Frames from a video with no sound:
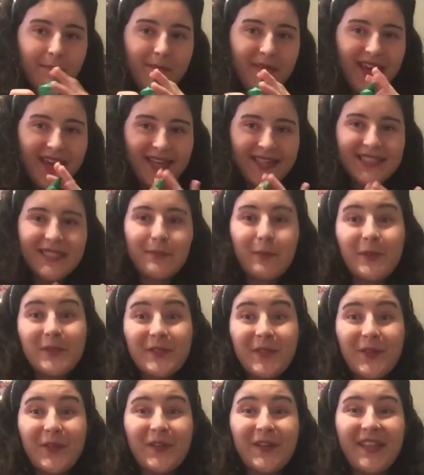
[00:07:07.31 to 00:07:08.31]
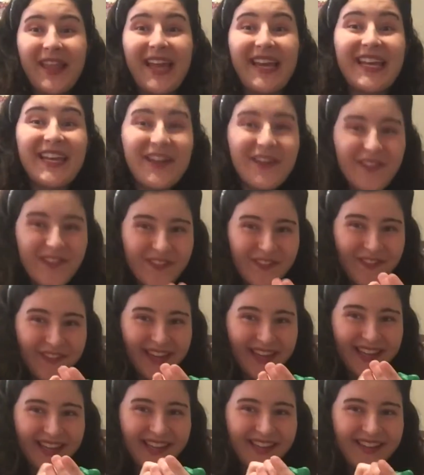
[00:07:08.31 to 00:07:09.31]
man is supposed to look like
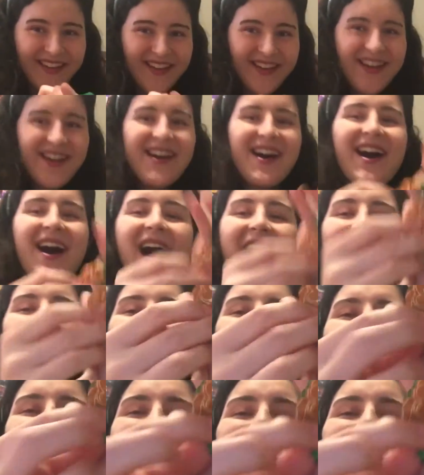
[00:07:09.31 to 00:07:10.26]
Goofy. I